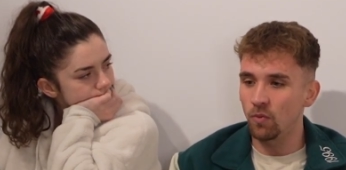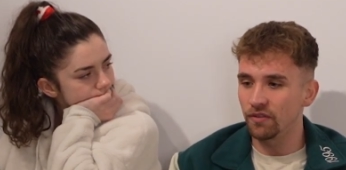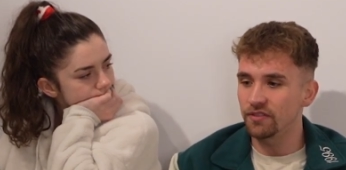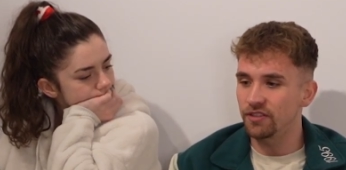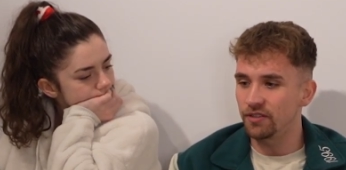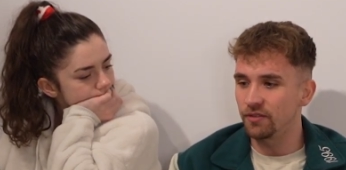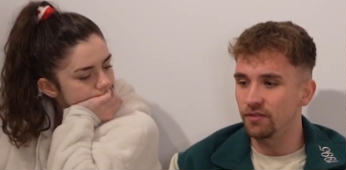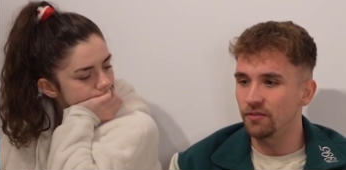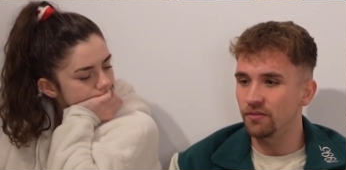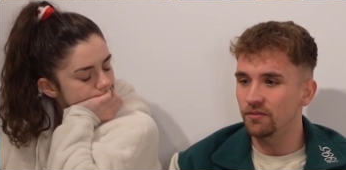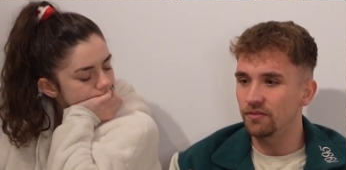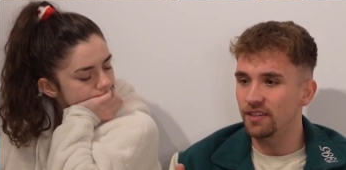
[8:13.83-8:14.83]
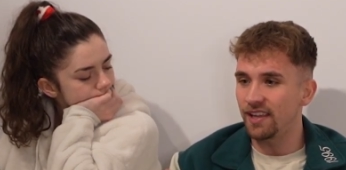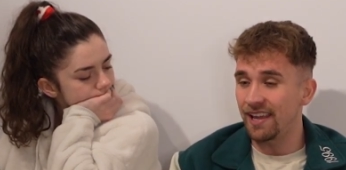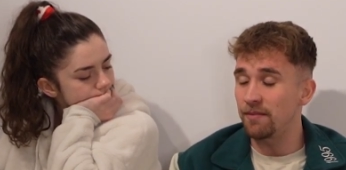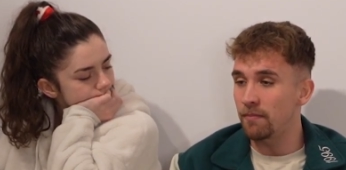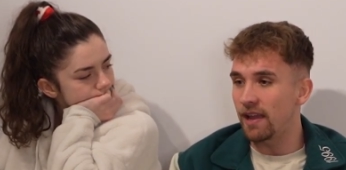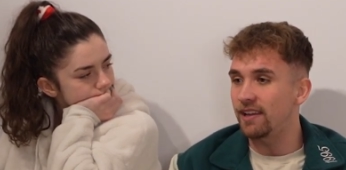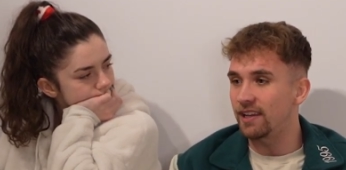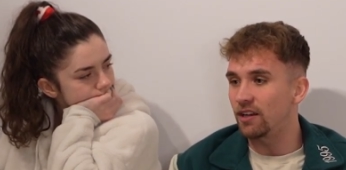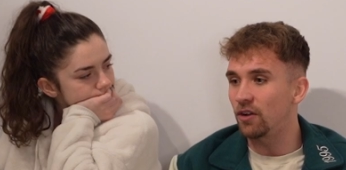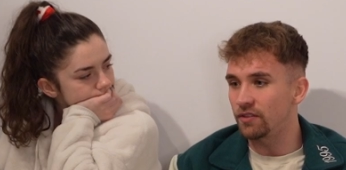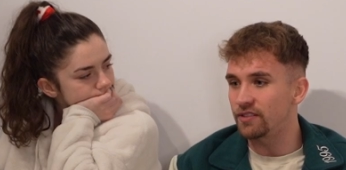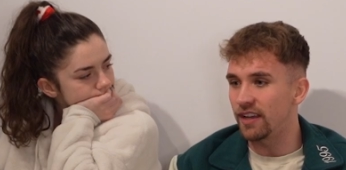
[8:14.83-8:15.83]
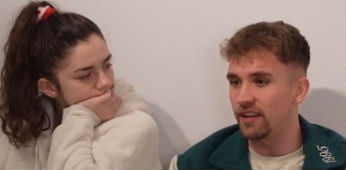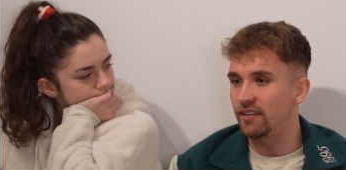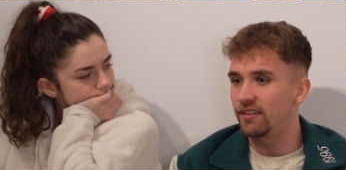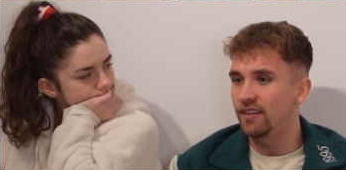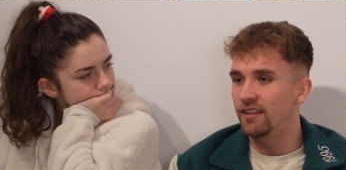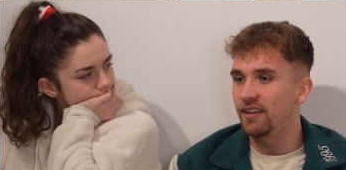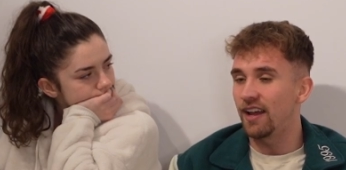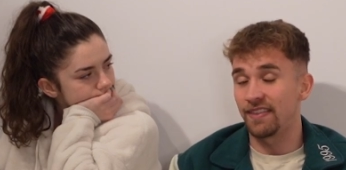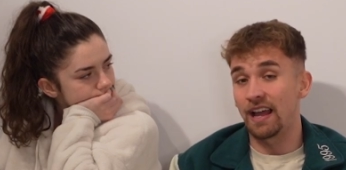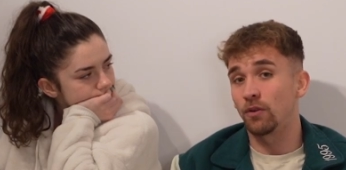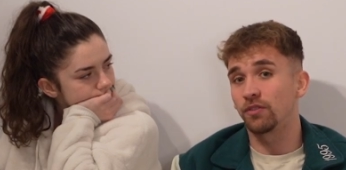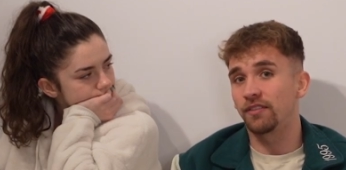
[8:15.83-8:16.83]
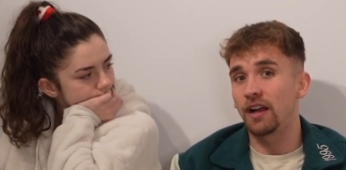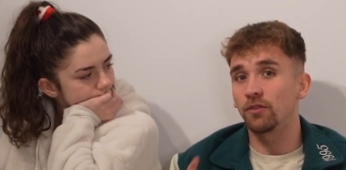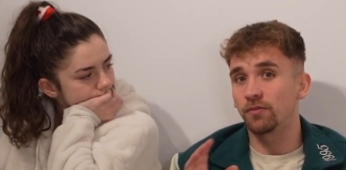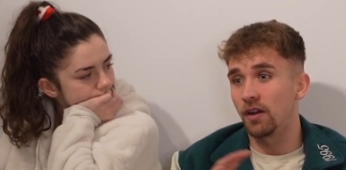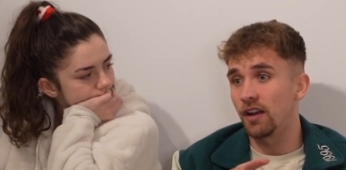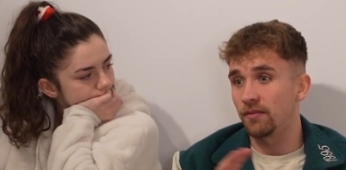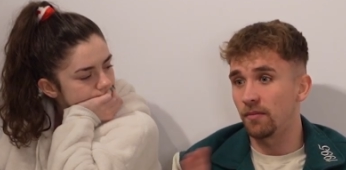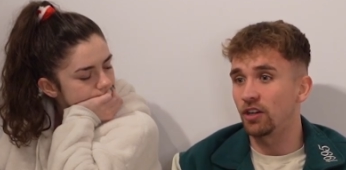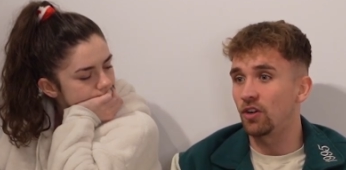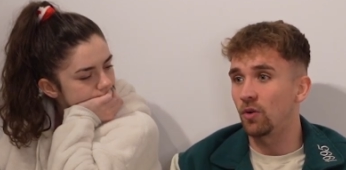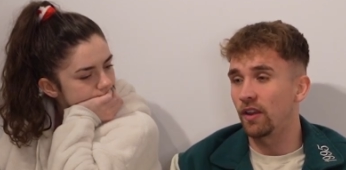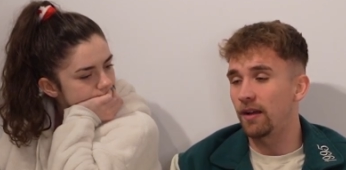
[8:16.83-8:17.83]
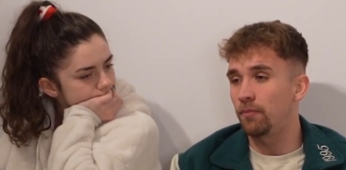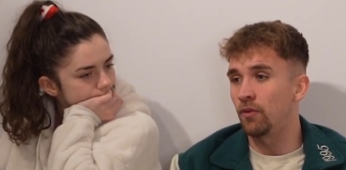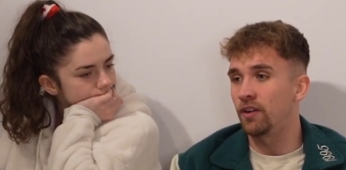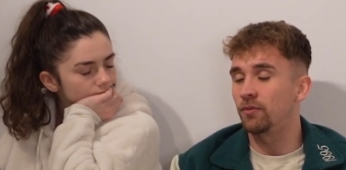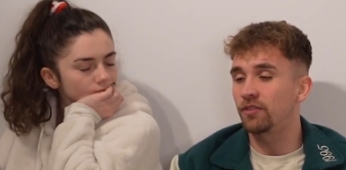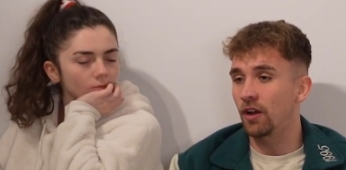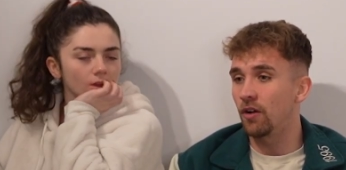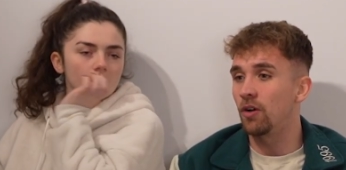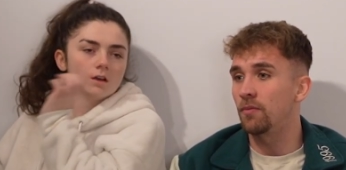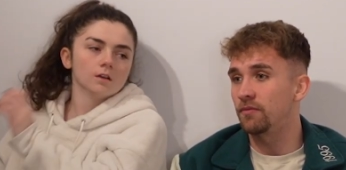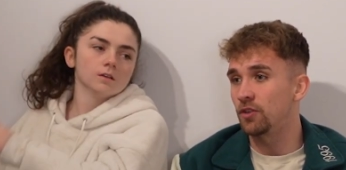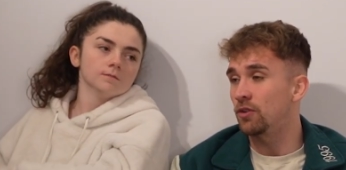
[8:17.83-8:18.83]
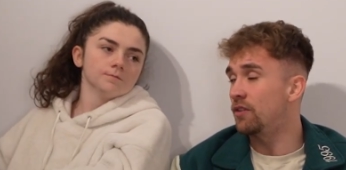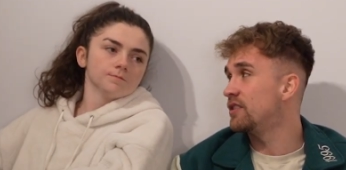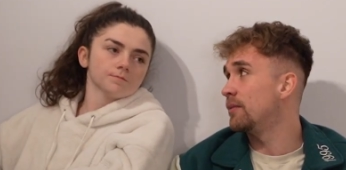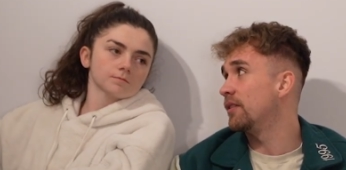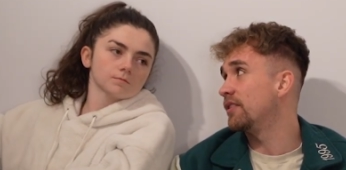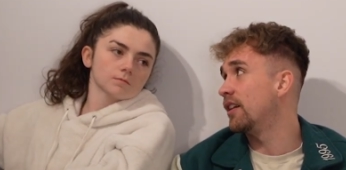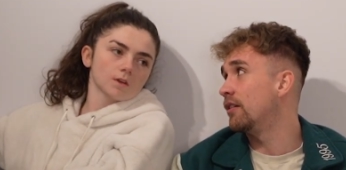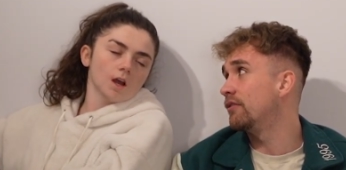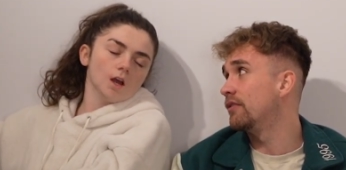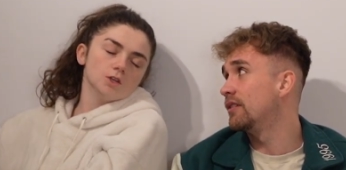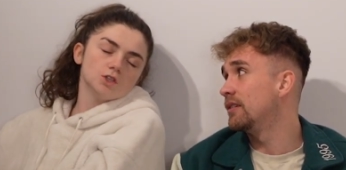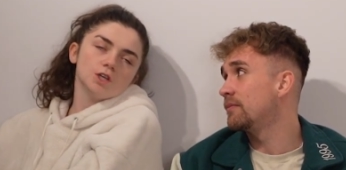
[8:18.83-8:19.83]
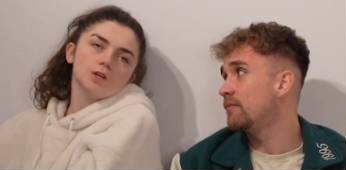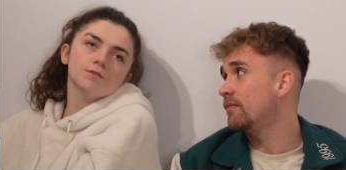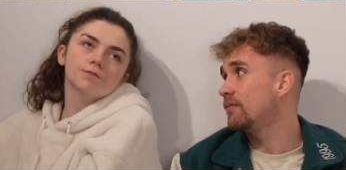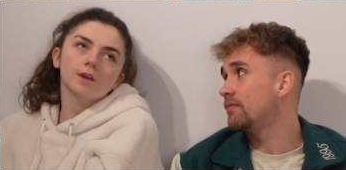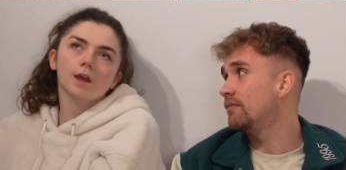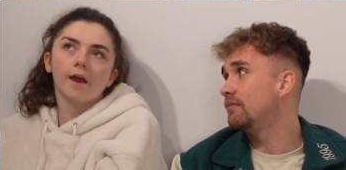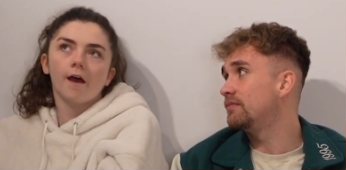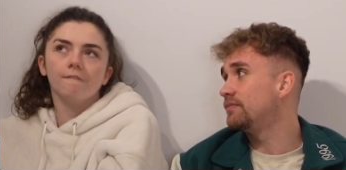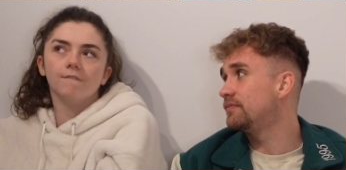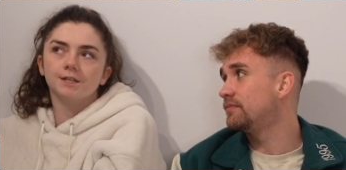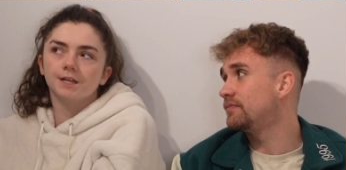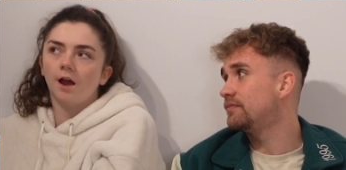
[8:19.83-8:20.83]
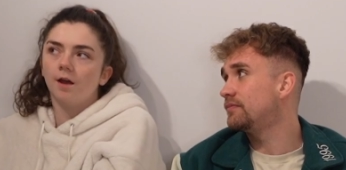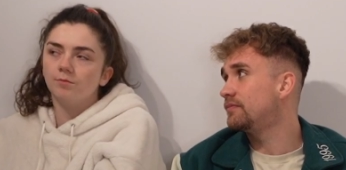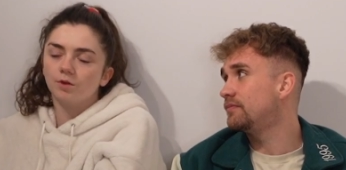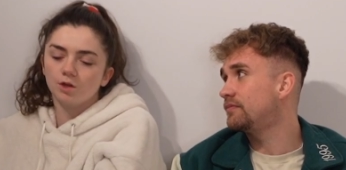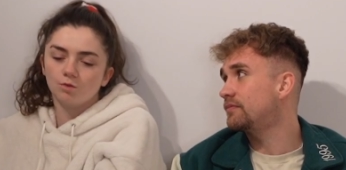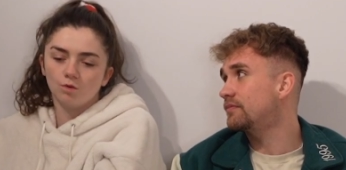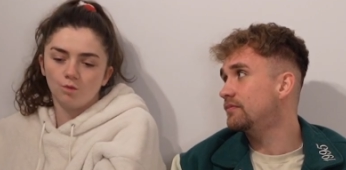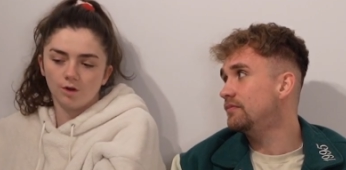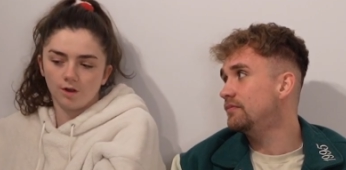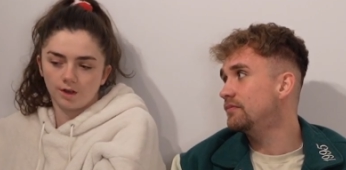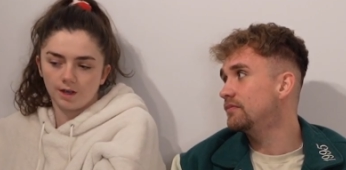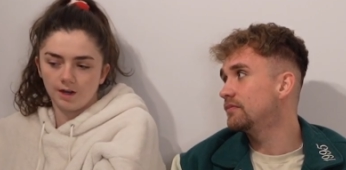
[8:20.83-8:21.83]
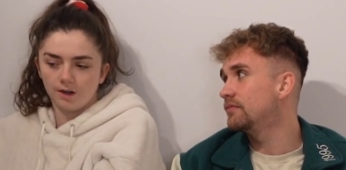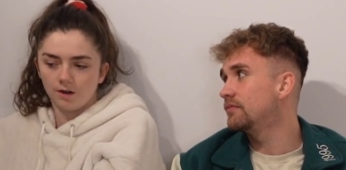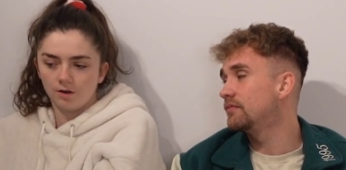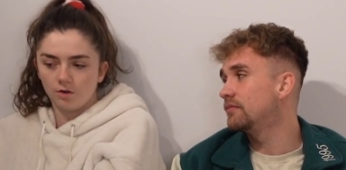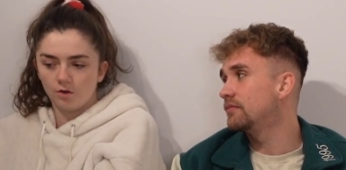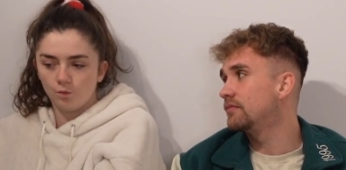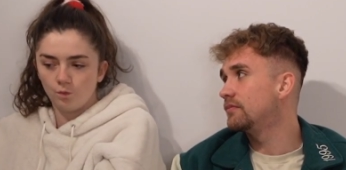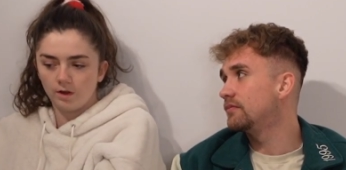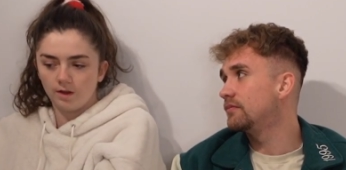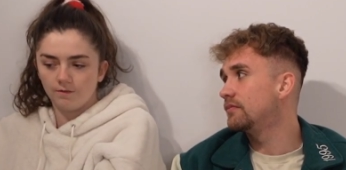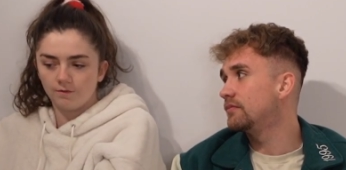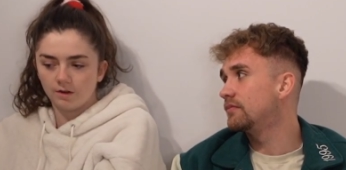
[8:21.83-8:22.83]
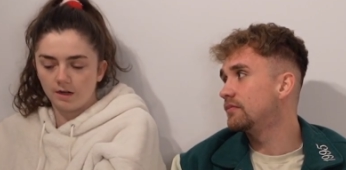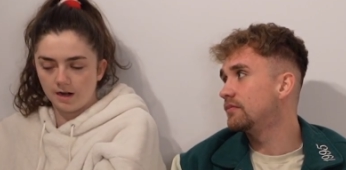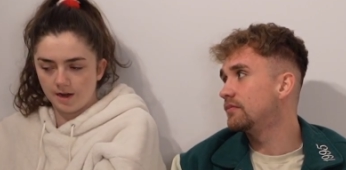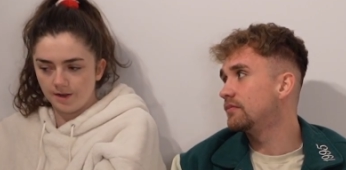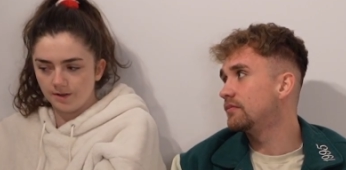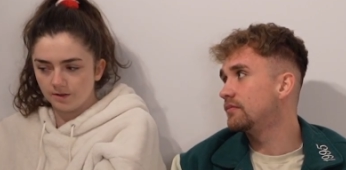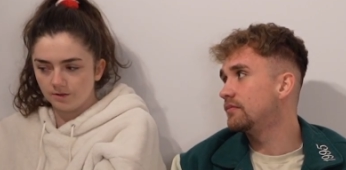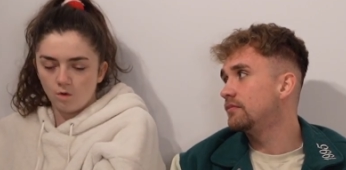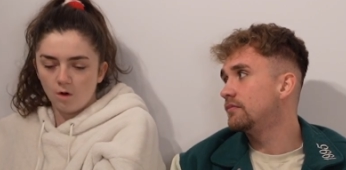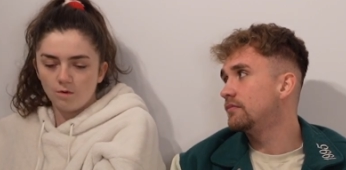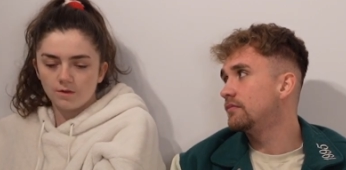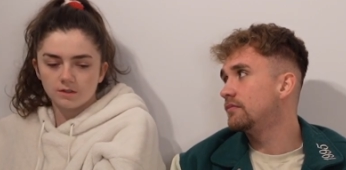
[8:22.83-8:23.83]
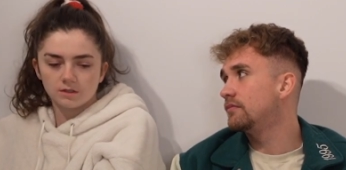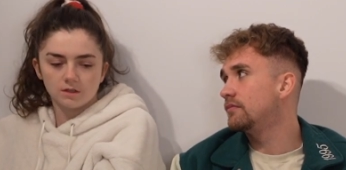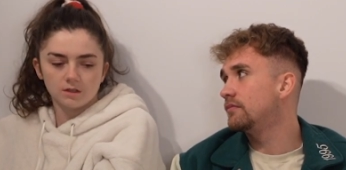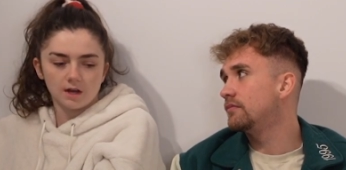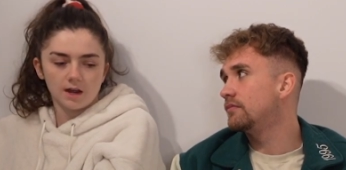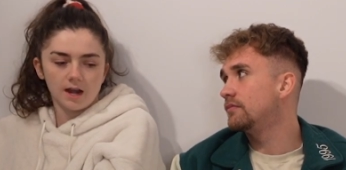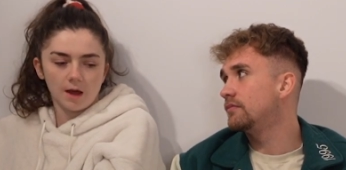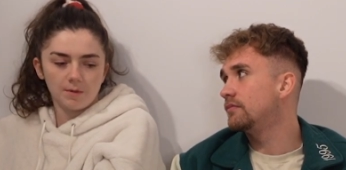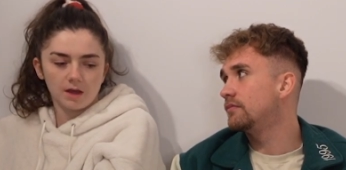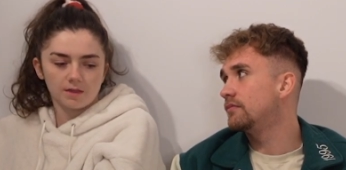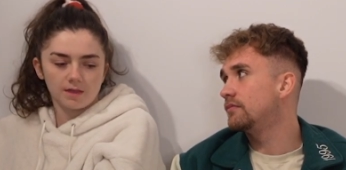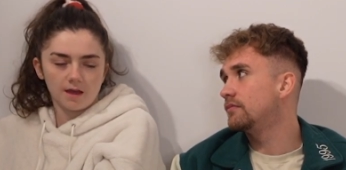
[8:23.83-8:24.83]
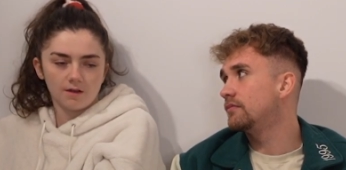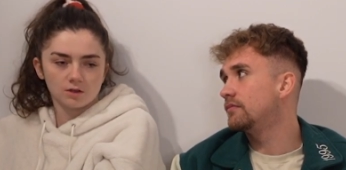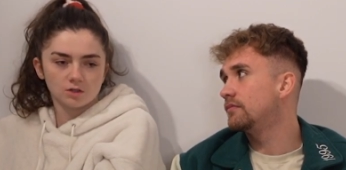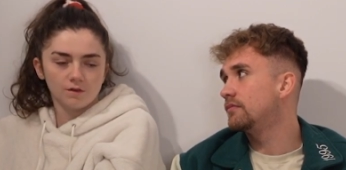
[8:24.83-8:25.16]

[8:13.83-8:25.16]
Speaker 1: want to keep making content. And that was that was my, my goal at that point. It was go home and do content myself.
Speaker 2: And do you think at the time that you were working with Nile. What was the dynamic there? Because